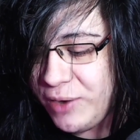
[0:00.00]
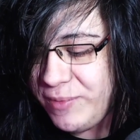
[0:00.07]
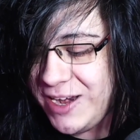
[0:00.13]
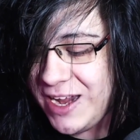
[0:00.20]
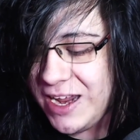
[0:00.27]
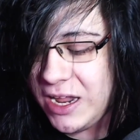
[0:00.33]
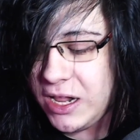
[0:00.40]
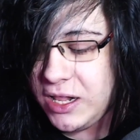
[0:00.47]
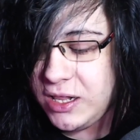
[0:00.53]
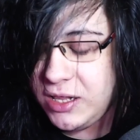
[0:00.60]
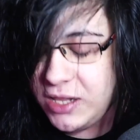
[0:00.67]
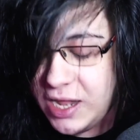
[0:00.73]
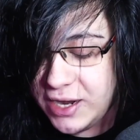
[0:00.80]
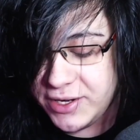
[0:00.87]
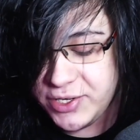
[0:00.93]
coming in
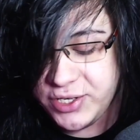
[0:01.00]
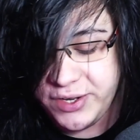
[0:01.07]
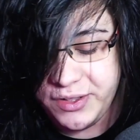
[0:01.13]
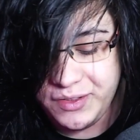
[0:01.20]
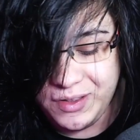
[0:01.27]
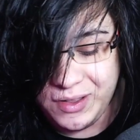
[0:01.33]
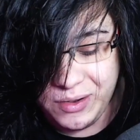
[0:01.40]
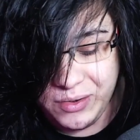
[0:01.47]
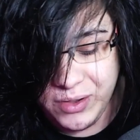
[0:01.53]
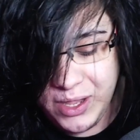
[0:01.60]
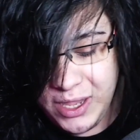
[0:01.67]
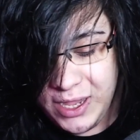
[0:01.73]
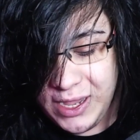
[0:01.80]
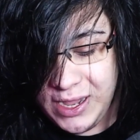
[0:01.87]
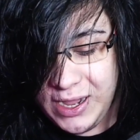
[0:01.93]
clutch so
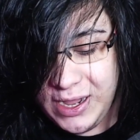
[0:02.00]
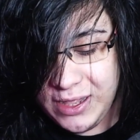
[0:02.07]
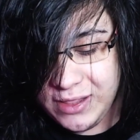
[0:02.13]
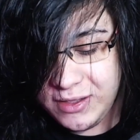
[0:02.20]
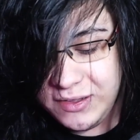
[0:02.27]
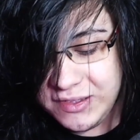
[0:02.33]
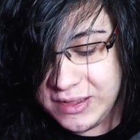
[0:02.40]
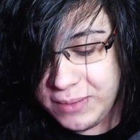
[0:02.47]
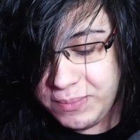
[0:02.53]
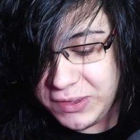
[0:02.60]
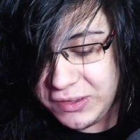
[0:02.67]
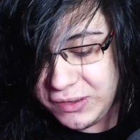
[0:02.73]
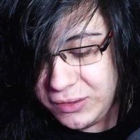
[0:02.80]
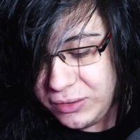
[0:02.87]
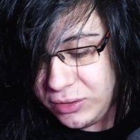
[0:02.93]
uh, this
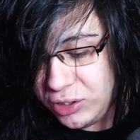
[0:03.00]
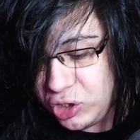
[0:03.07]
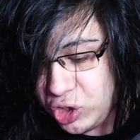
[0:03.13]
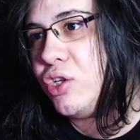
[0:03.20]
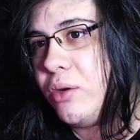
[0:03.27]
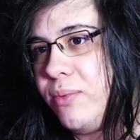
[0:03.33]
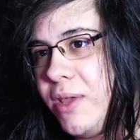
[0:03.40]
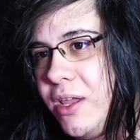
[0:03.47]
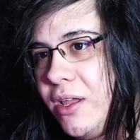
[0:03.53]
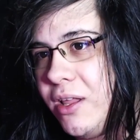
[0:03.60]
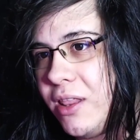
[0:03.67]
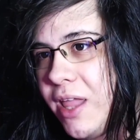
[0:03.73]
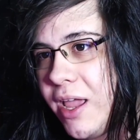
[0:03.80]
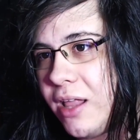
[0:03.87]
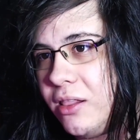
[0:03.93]
episode should
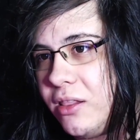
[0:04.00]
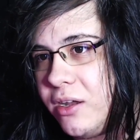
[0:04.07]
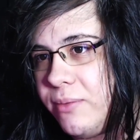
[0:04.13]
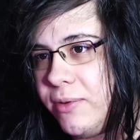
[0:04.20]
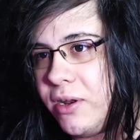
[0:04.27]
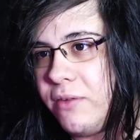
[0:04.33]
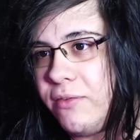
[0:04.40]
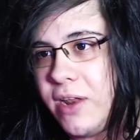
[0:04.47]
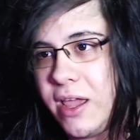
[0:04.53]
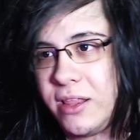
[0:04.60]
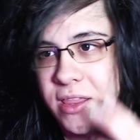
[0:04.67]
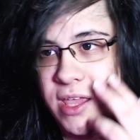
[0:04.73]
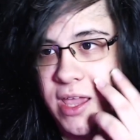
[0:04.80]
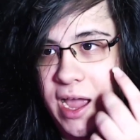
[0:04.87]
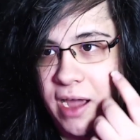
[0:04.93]
be like a little bit of
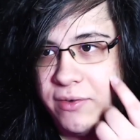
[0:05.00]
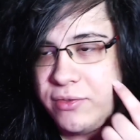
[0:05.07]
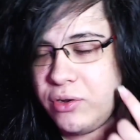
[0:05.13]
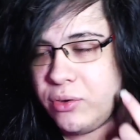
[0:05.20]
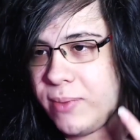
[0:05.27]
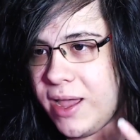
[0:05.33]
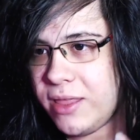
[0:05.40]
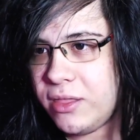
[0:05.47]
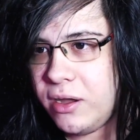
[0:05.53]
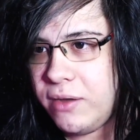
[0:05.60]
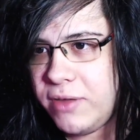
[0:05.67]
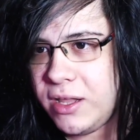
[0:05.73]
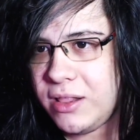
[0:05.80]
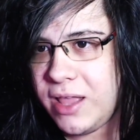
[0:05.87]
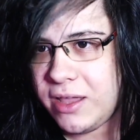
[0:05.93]
like the aftermath
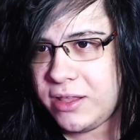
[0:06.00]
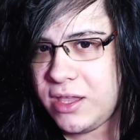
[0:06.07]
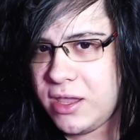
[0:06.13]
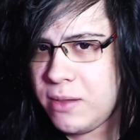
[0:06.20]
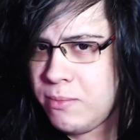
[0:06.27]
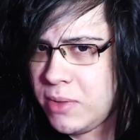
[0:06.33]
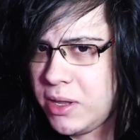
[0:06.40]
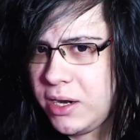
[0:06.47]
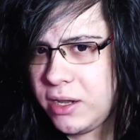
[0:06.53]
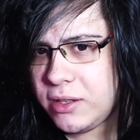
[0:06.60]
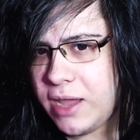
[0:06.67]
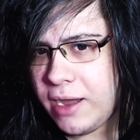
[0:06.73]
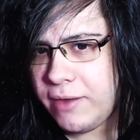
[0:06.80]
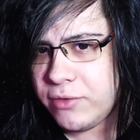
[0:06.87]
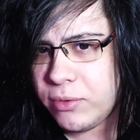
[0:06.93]
of it like the
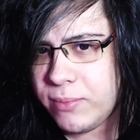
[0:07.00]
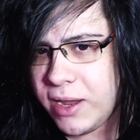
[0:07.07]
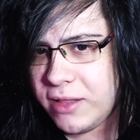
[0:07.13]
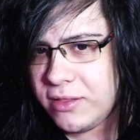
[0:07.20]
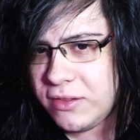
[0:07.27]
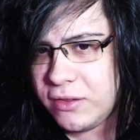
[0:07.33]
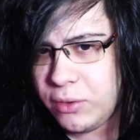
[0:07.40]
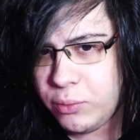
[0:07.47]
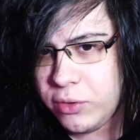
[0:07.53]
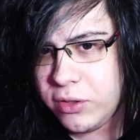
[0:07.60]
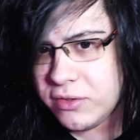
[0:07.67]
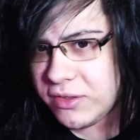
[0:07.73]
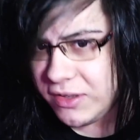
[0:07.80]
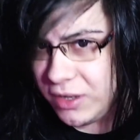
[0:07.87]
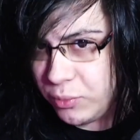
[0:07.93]
immediate aftermath so
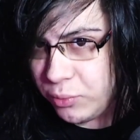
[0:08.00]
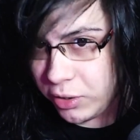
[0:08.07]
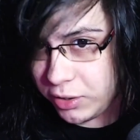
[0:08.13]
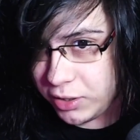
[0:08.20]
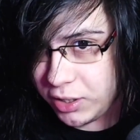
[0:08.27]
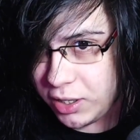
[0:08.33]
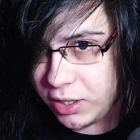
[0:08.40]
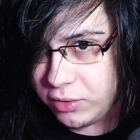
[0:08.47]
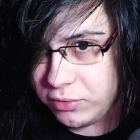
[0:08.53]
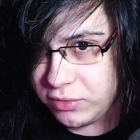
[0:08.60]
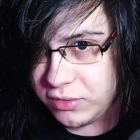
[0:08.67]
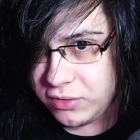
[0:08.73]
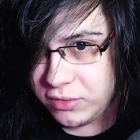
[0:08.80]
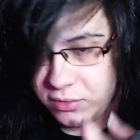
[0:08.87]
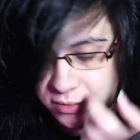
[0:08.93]
we'll see where it
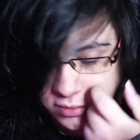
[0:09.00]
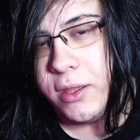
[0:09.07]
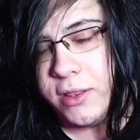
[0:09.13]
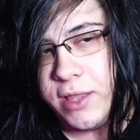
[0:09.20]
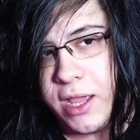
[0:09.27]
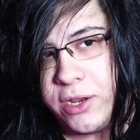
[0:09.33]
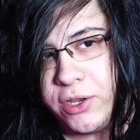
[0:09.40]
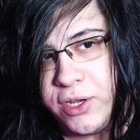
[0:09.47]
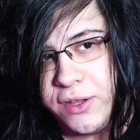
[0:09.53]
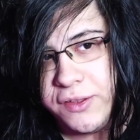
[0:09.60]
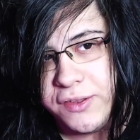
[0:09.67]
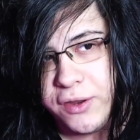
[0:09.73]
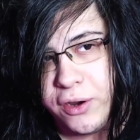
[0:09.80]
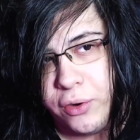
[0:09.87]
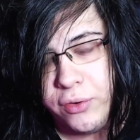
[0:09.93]
goes Denji
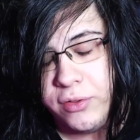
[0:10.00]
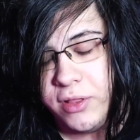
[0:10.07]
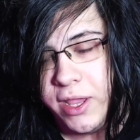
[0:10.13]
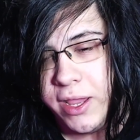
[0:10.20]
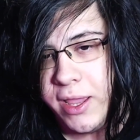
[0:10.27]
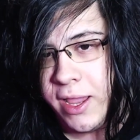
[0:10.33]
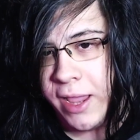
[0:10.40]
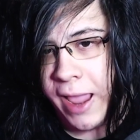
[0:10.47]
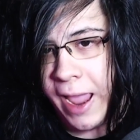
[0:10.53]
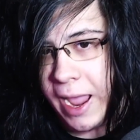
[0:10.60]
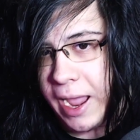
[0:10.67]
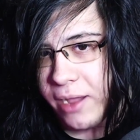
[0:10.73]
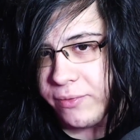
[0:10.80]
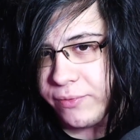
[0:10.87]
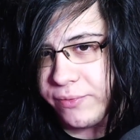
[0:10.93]
is currently in
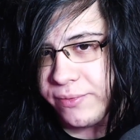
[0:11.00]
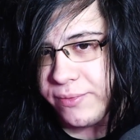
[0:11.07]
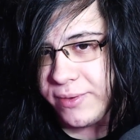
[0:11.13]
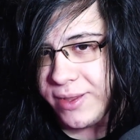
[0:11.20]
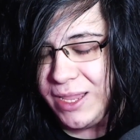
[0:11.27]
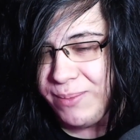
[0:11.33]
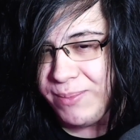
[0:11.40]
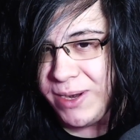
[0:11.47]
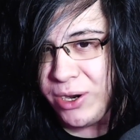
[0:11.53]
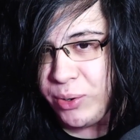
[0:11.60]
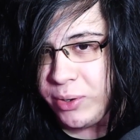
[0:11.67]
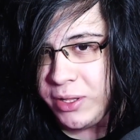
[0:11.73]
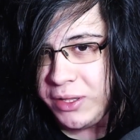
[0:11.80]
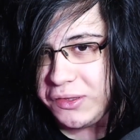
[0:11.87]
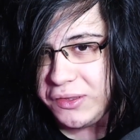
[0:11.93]
half
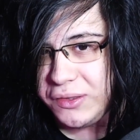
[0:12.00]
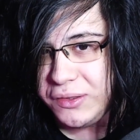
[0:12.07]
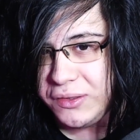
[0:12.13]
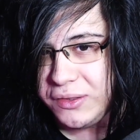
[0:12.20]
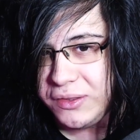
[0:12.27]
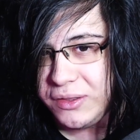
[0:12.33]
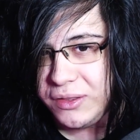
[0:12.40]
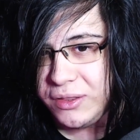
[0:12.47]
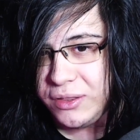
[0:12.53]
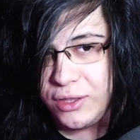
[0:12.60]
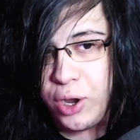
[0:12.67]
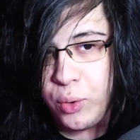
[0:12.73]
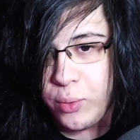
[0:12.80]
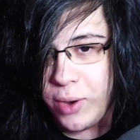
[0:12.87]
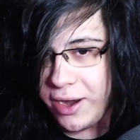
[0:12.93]
Himeno is
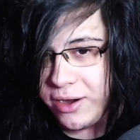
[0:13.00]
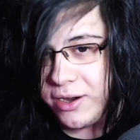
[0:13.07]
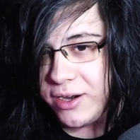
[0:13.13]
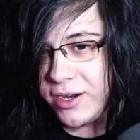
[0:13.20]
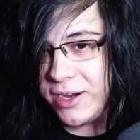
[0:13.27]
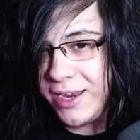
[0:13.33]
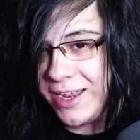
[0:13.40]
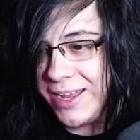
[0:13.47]
nowhere.